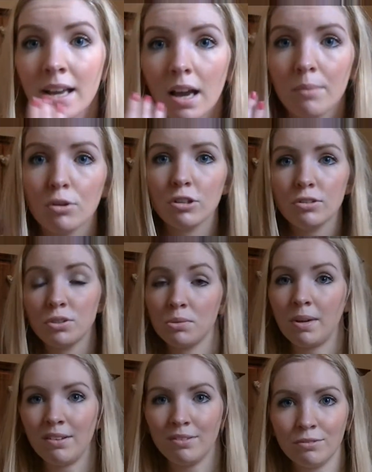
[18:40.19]
I'm not used to
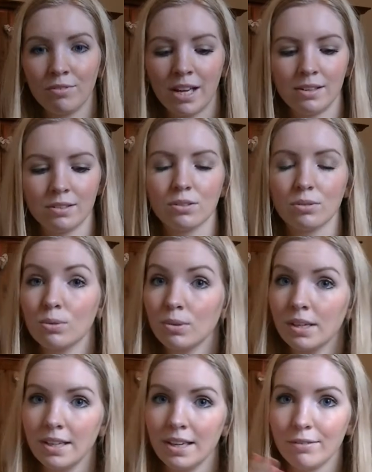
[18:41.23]
wearing rings,
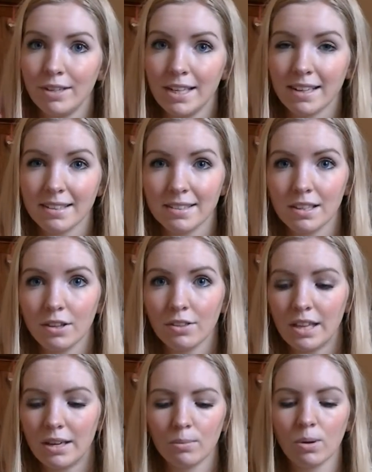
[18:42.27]
so a really nice little
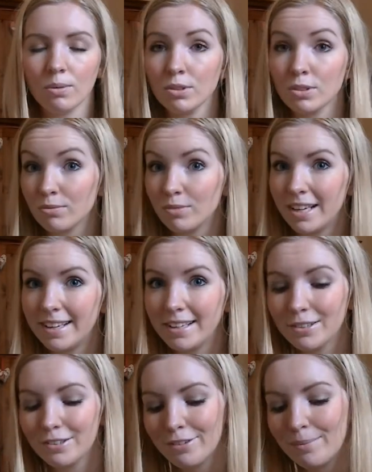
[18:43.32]
thin one was really
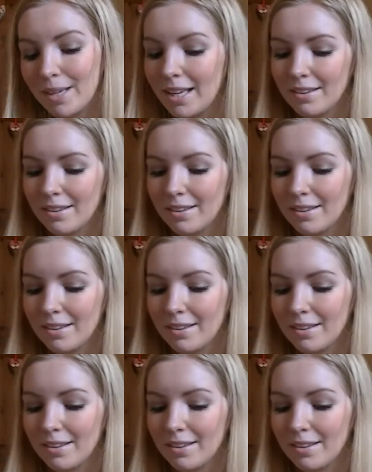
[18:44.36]
good for me.